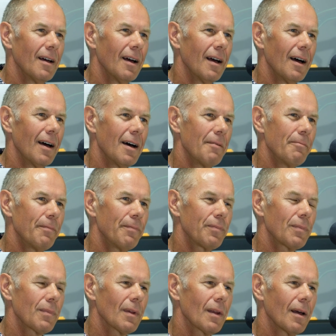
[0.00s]

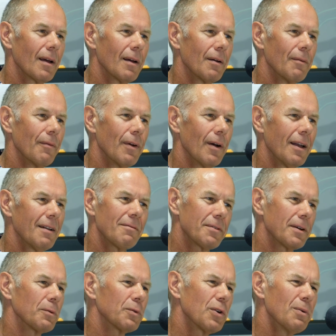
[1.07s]
I didn't
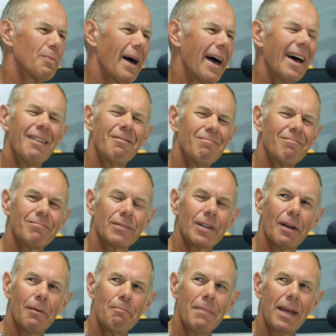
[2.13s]
feel too bad.
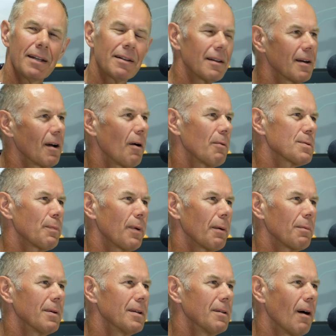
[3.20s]
Mentally I was
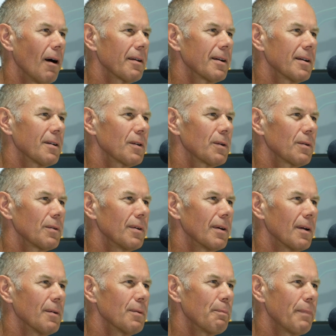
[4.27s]
probably not in
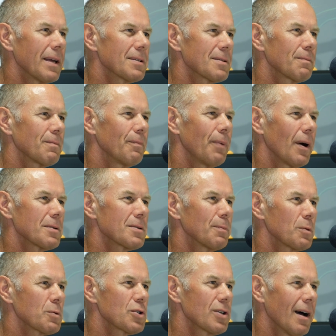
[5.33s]
a, best
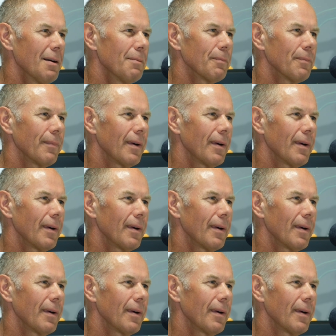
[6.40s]
possible shape.